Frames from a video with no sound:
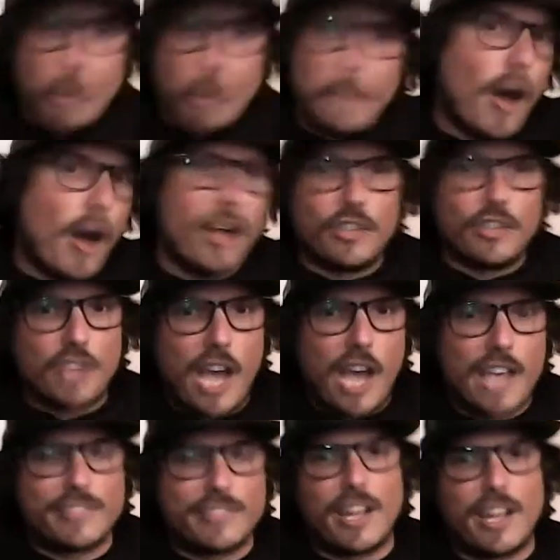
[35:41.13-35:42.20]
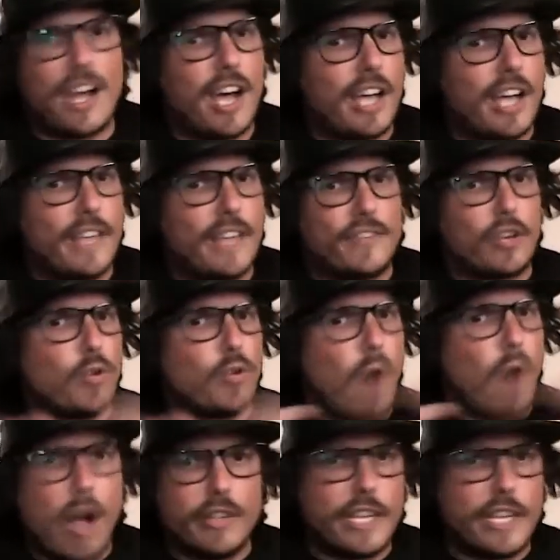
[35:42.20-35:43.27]
apologize if the
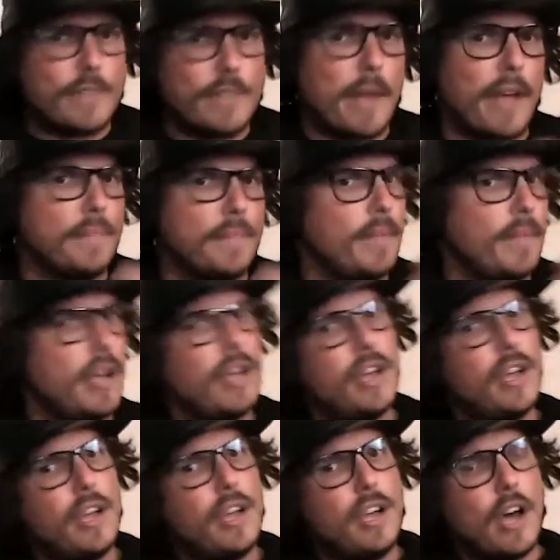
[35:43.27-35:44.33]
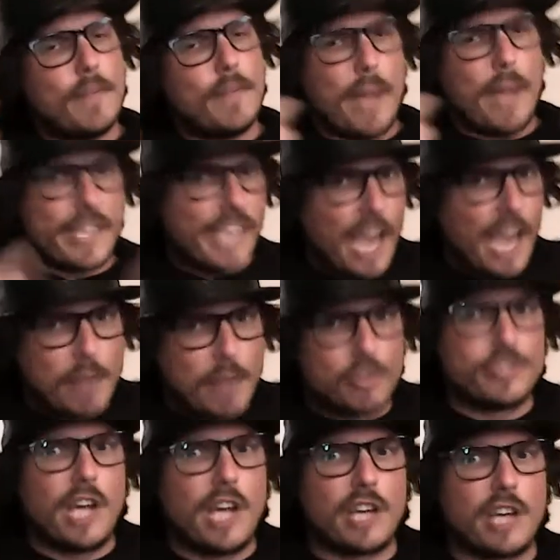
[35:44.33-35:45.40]
quality of my camera is
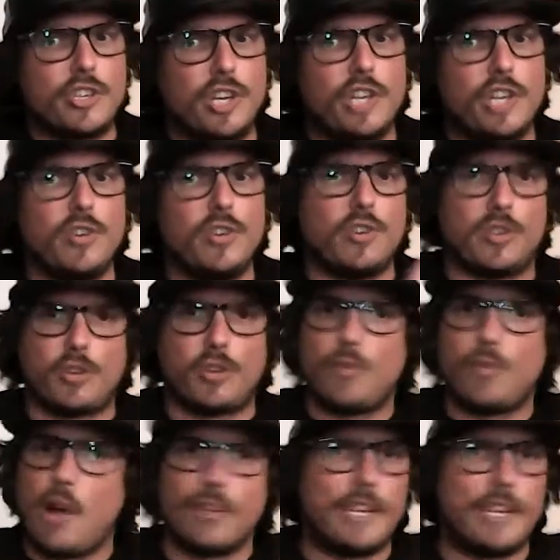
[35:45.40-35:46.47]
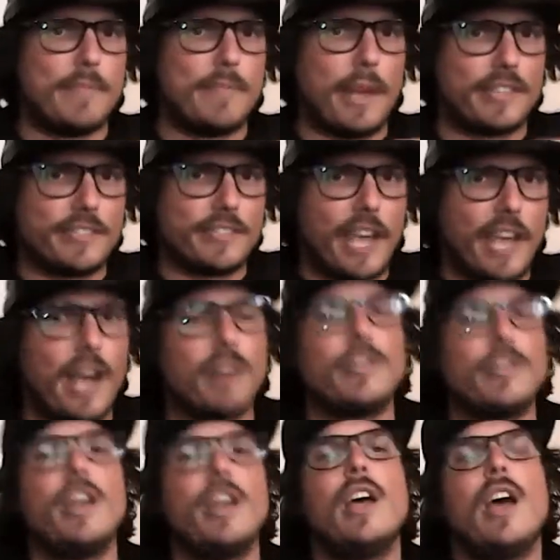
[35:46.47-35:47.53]
not good or the quality of my sound.
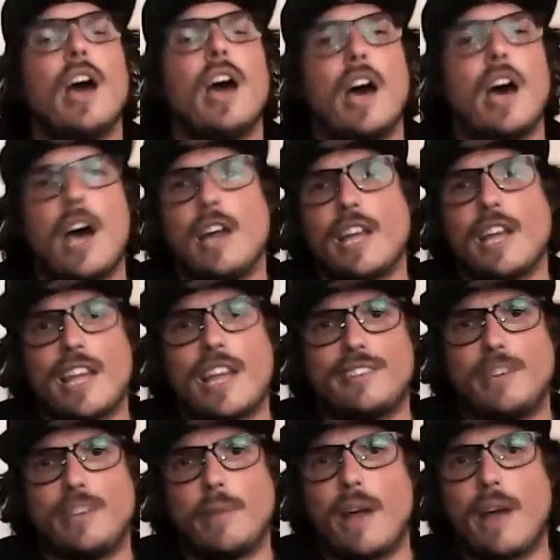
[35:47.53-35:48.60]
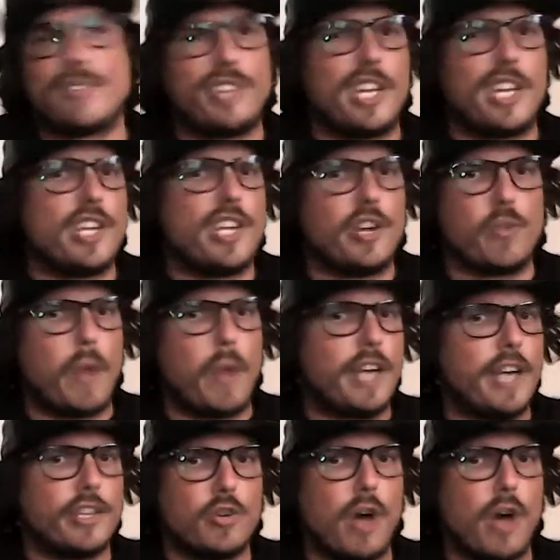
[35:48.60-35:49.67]
Like I said, when I was sitting here
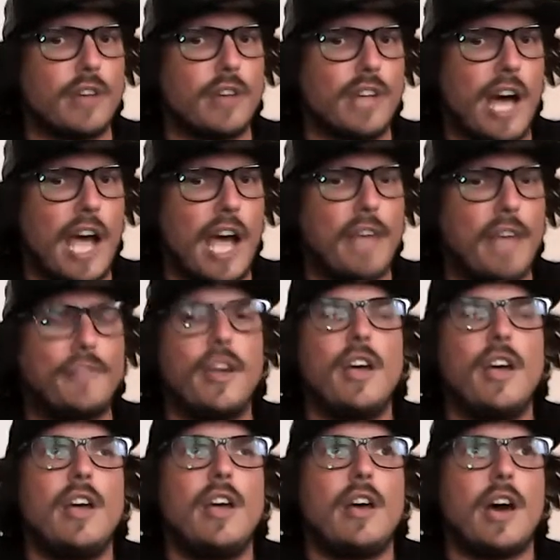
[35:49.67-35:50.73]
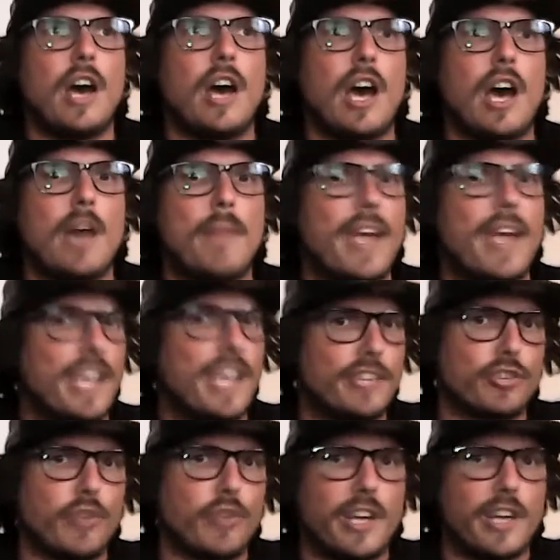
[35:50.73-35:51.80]
waiting to go on live, my
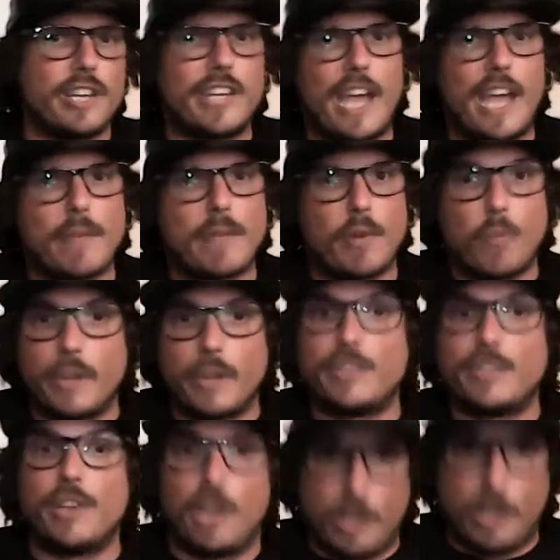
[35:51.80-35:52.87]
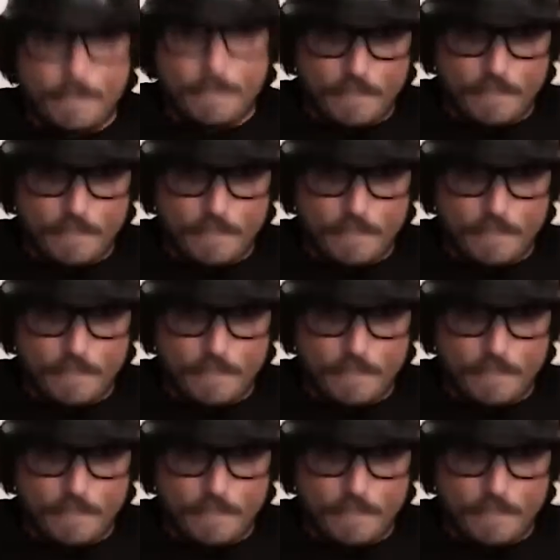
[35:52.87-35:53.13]
integrated camera with the